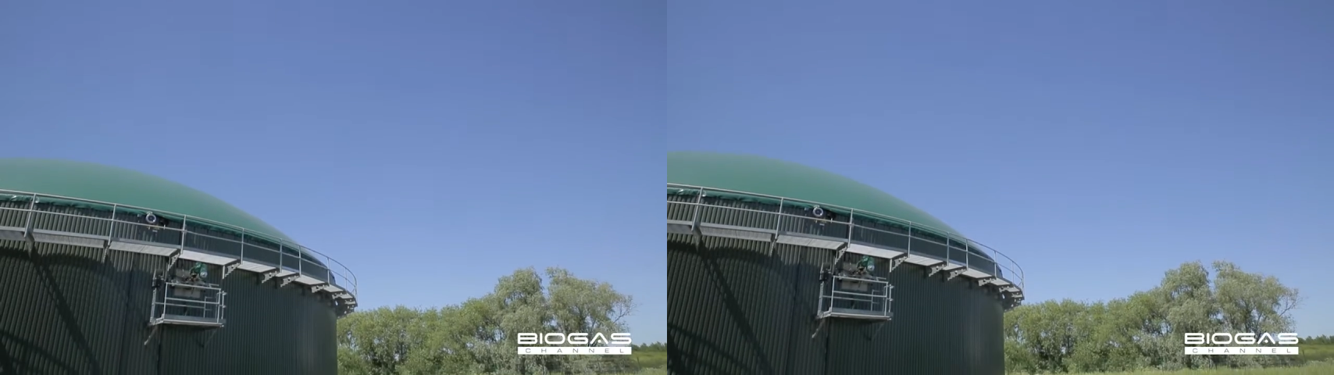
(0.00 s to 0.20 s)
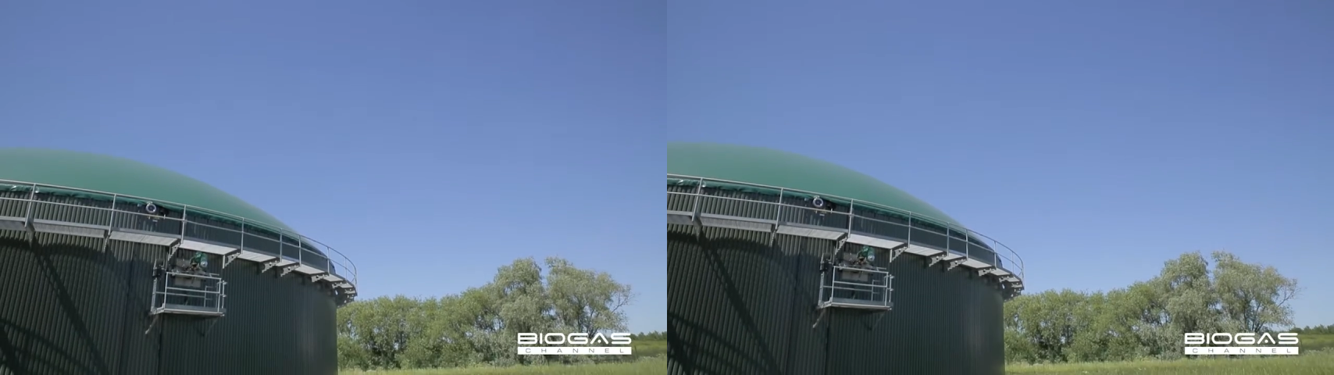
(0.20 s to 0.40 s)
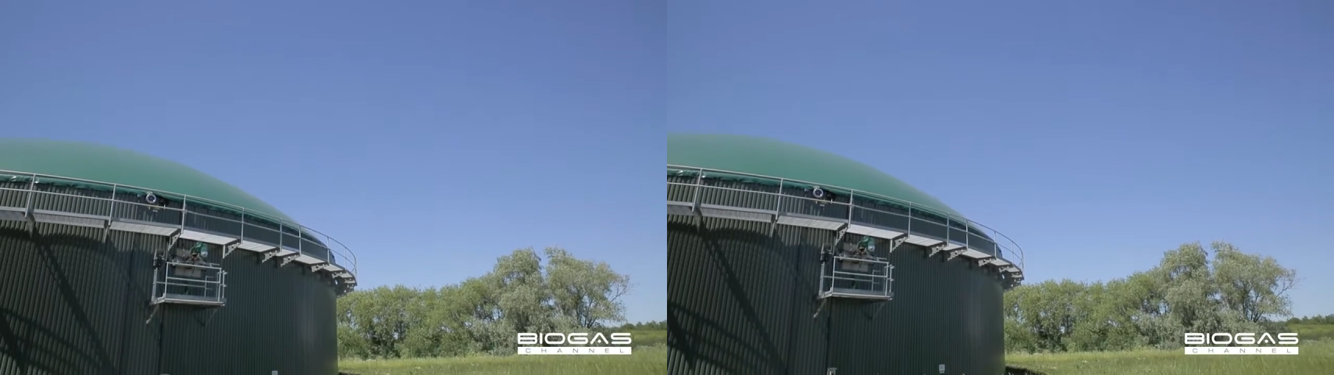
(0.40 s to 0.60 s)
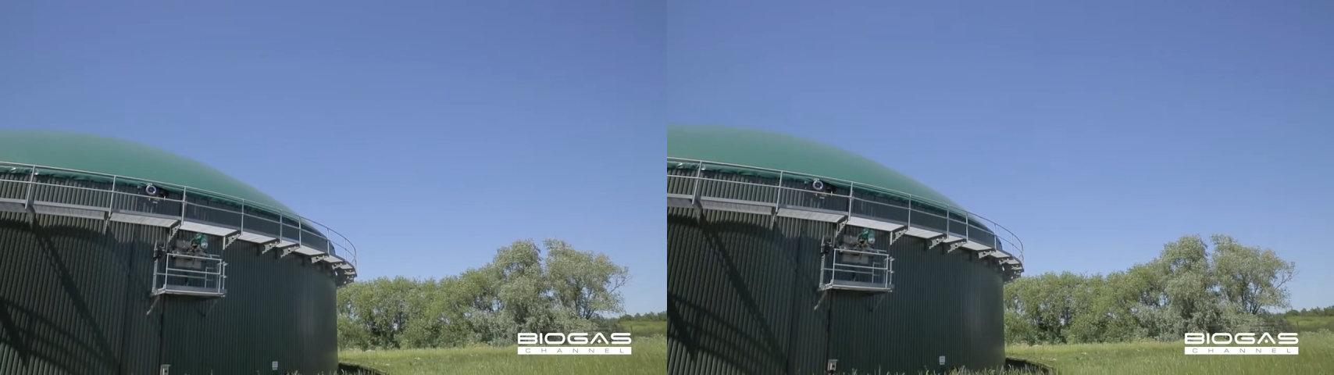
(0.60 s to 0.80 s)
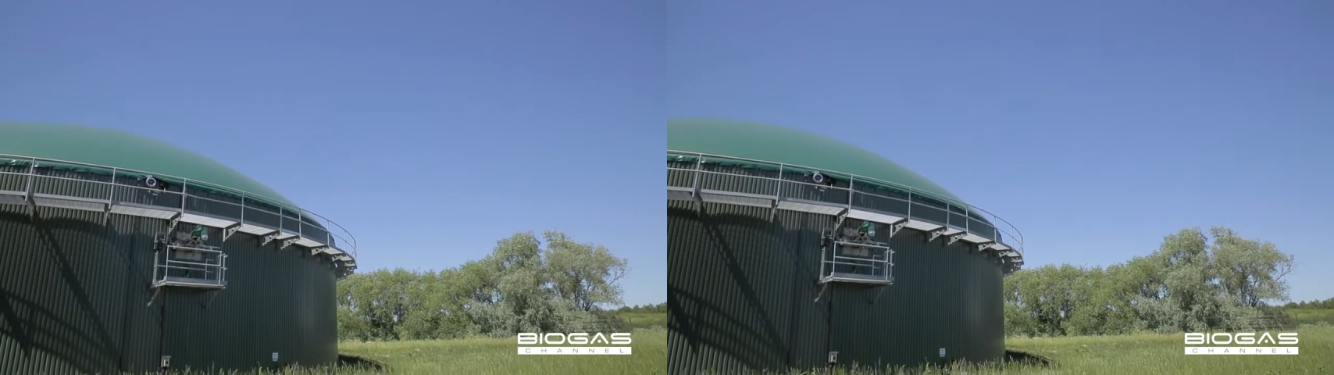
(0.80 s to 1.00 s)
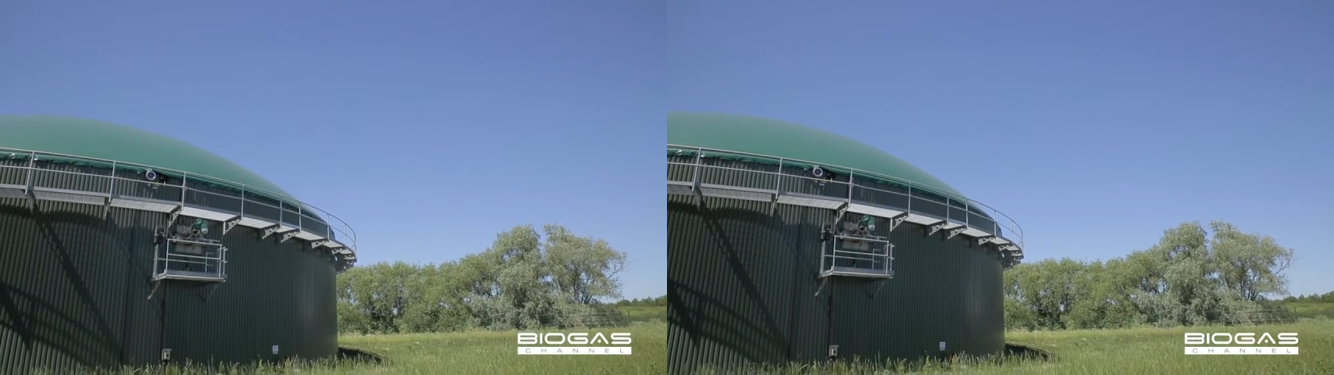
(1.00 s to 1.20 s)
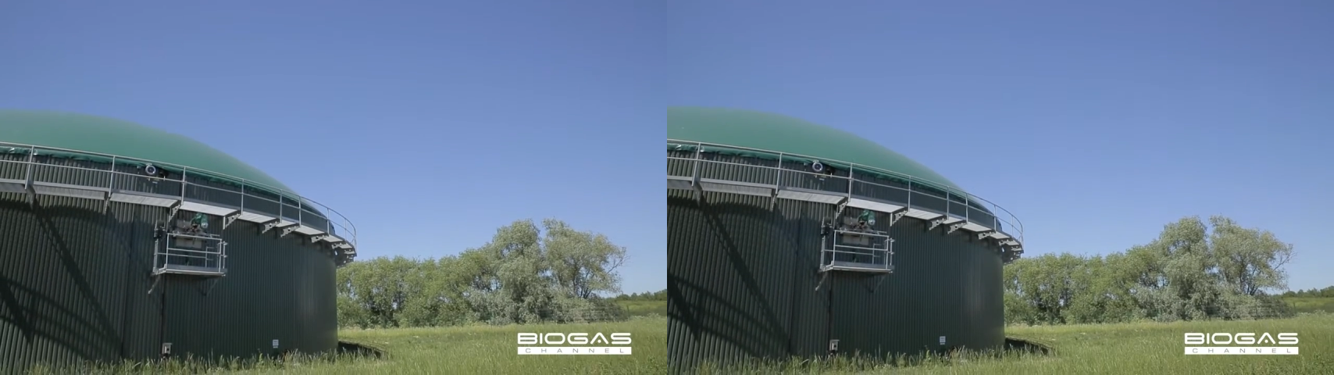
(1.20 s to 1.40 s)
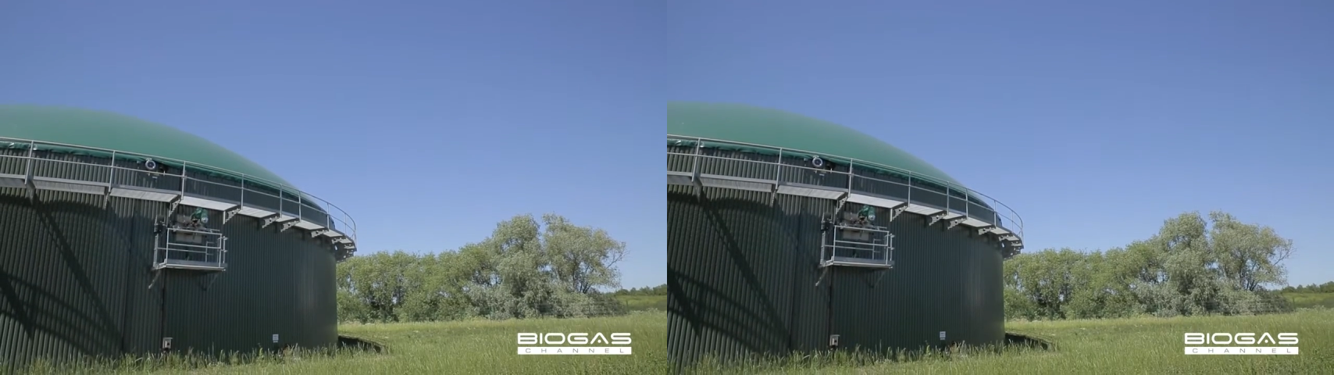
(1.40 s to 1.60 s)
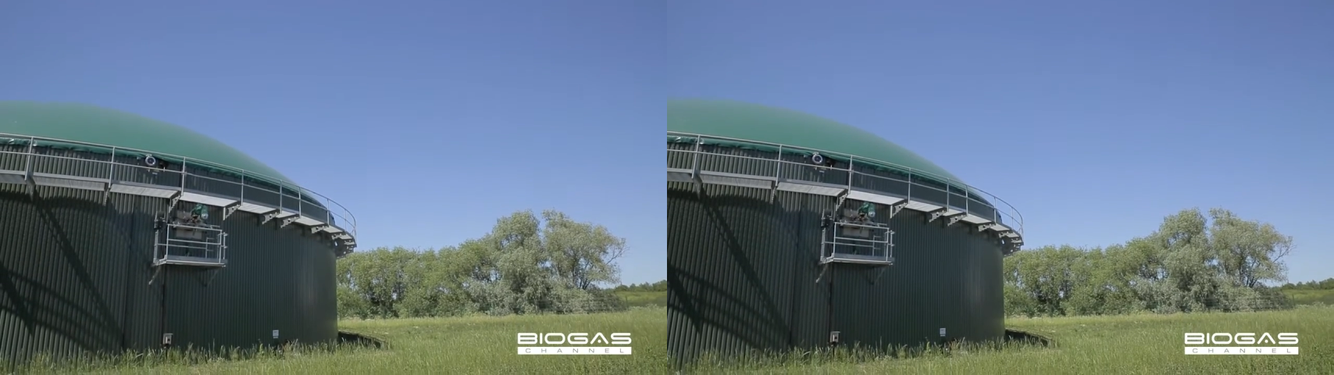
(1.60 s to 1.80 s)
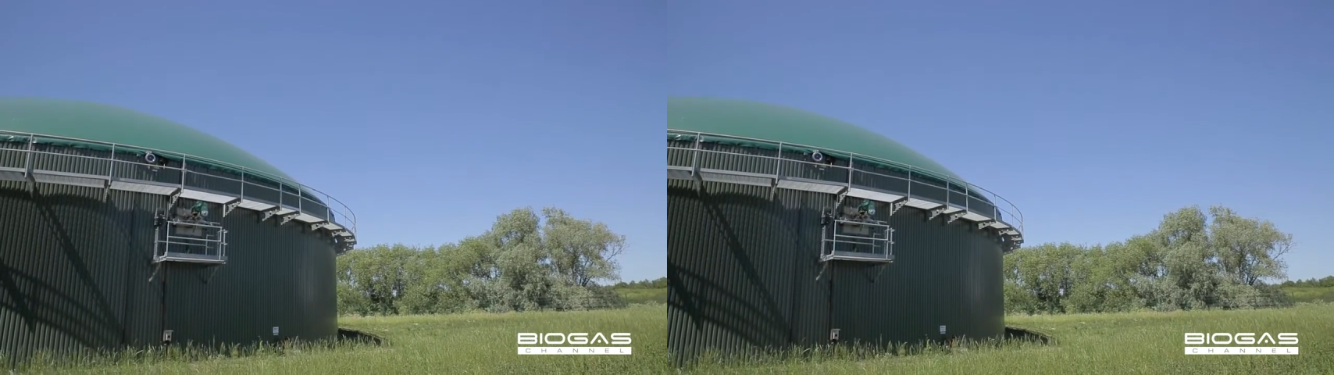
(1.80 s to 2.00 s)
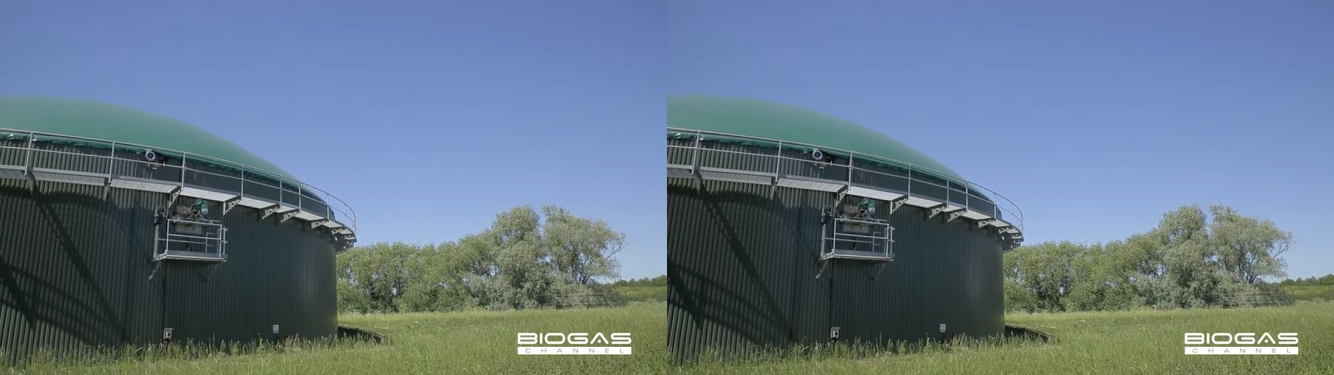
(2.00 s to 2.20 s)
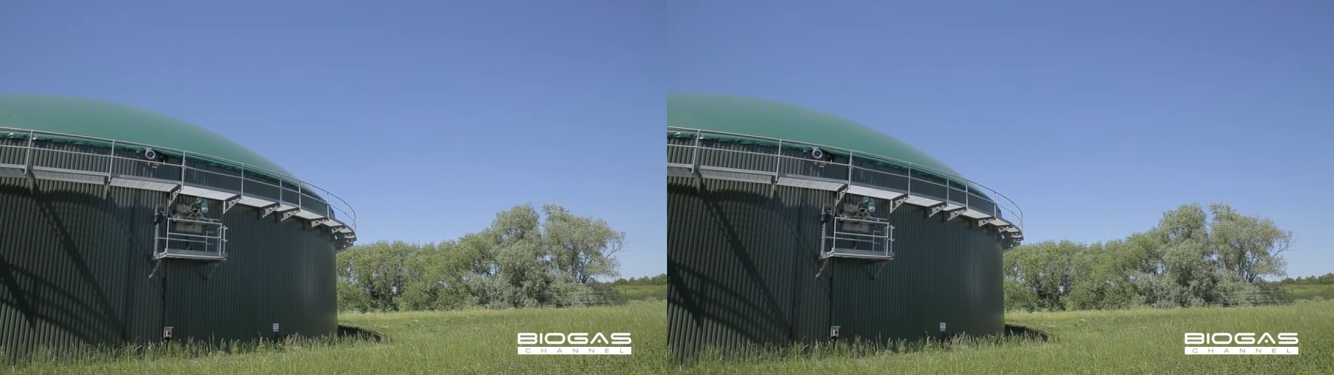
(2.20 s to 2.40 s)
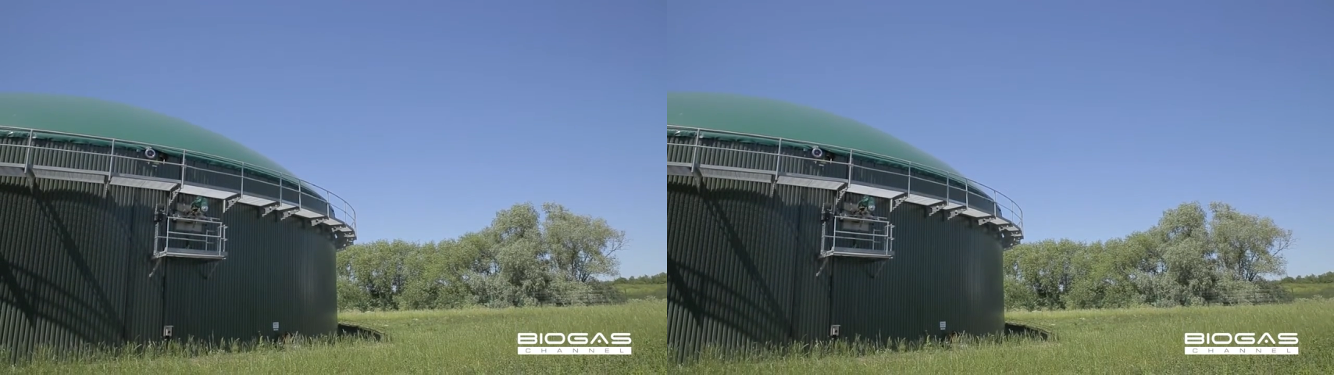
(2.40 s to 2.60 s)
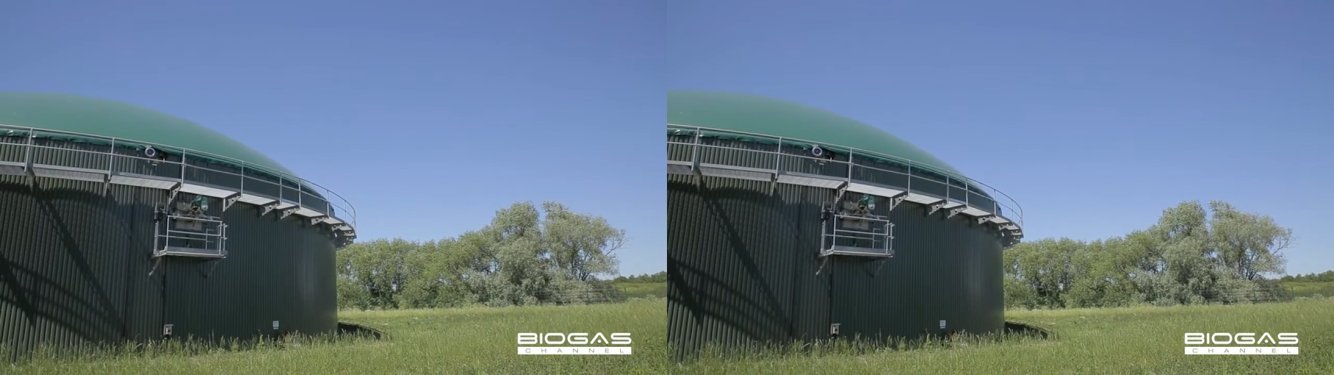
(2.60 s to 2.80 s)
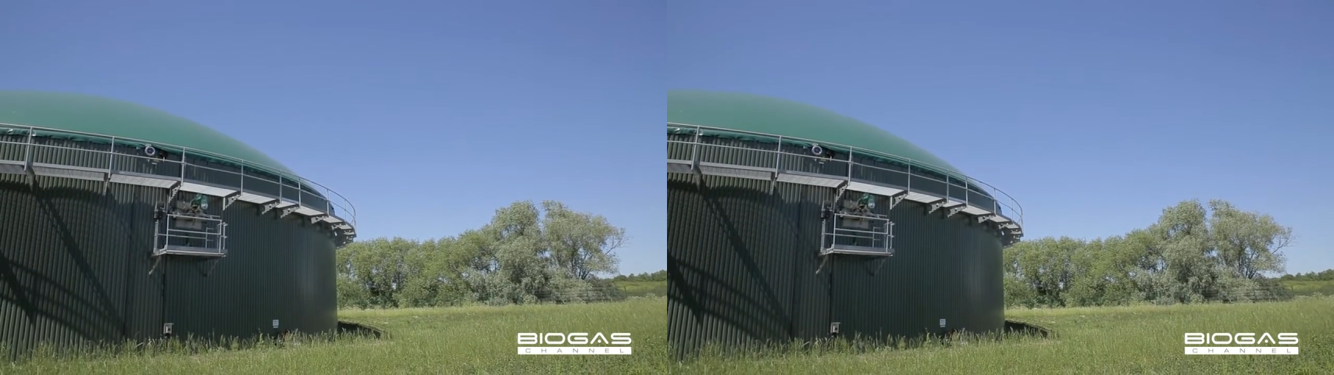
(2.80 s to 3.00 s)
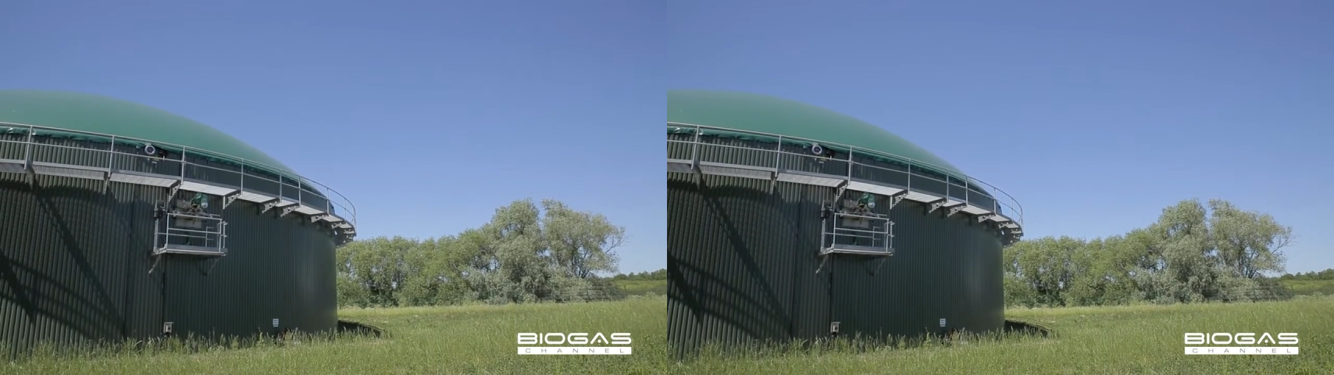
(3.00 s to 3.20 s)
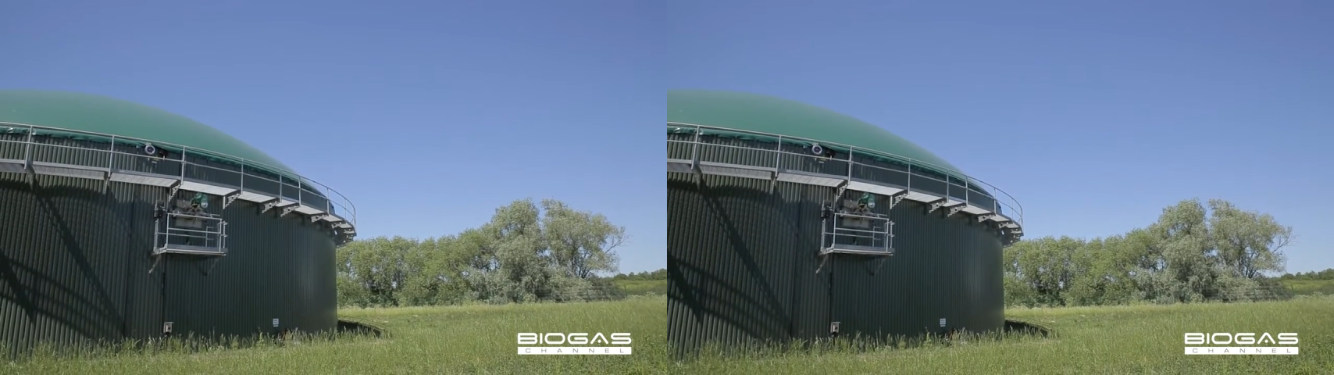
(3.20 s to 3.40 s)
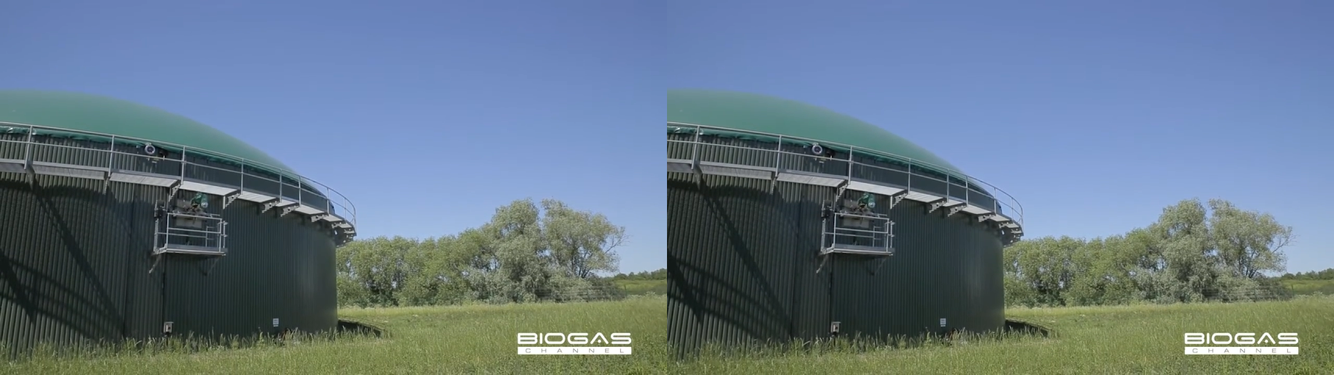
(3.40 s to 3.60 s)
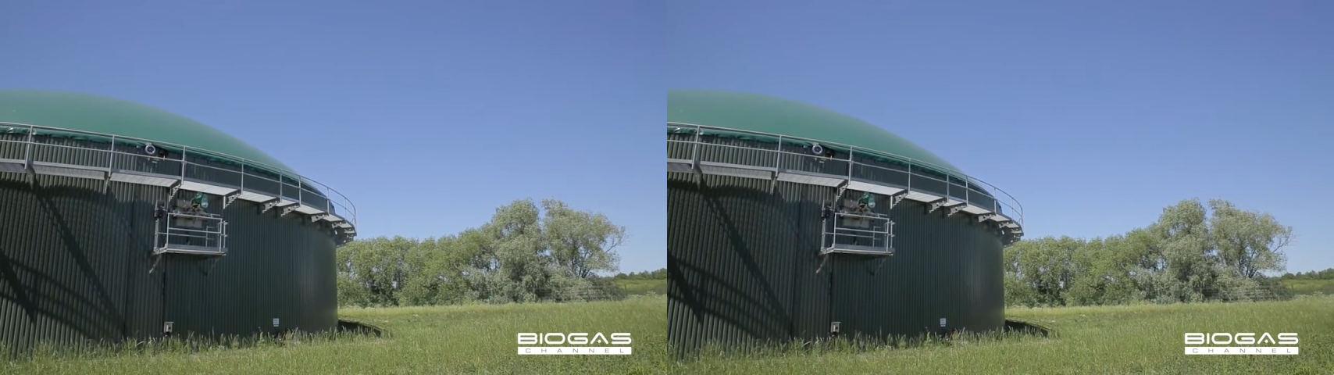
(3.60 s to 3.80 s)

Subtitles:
No face is visible, so there are no lips to read.